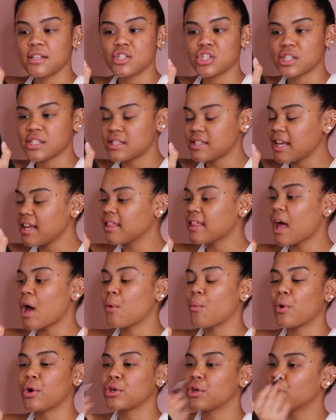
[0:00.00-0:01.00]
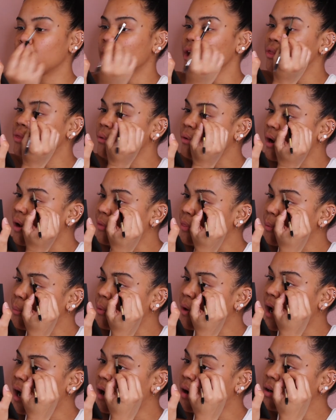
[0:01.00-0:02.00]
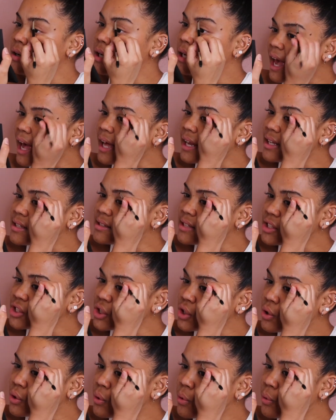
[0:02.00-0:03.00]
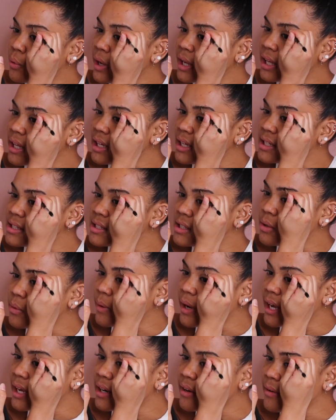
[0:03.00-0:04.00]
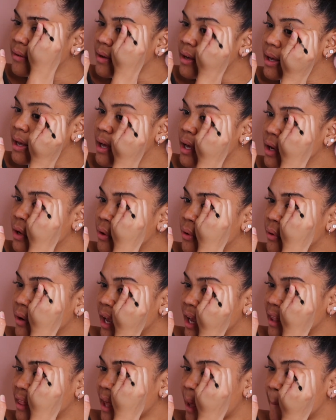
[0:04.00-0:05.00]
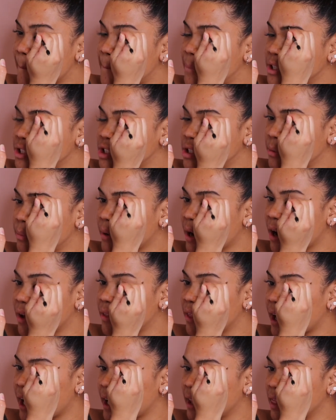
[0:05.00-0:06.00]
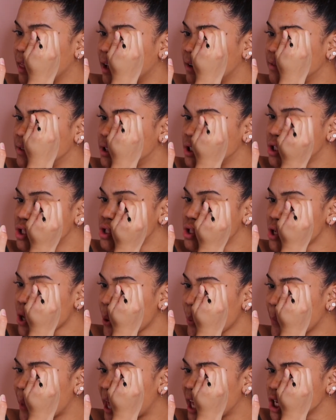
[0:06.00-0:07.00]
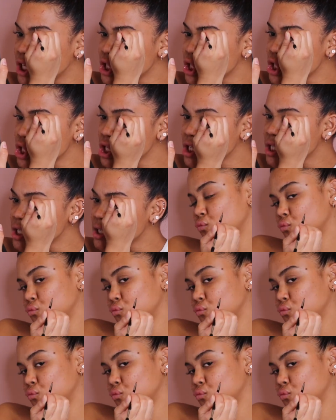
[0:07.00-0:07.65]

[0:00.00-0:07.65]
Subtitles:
Just like that, work your way throughout the brow. And it's such a quick, easy way to create that bushy brow that I love so much.